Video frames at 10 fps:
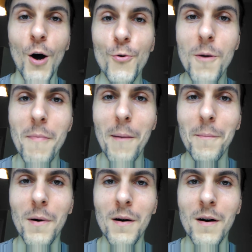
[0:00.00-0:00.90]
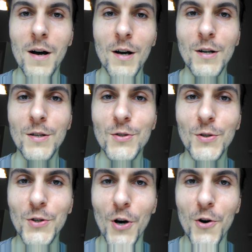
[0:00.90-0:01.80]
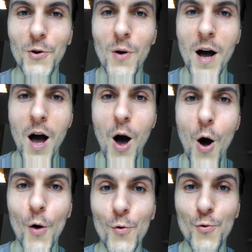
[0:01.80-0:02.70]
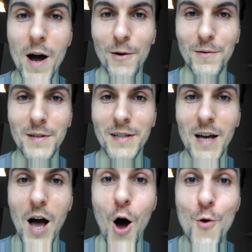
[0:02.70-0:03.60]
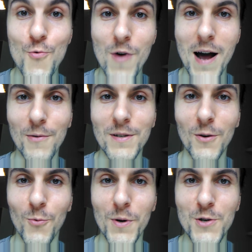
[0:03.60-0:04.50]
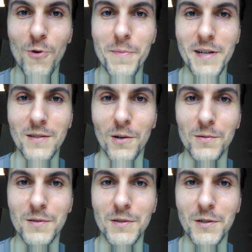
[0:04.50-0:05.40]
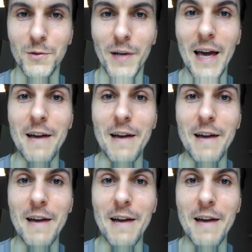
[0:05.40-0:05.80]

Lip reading: Remember to go around what you are being told to do.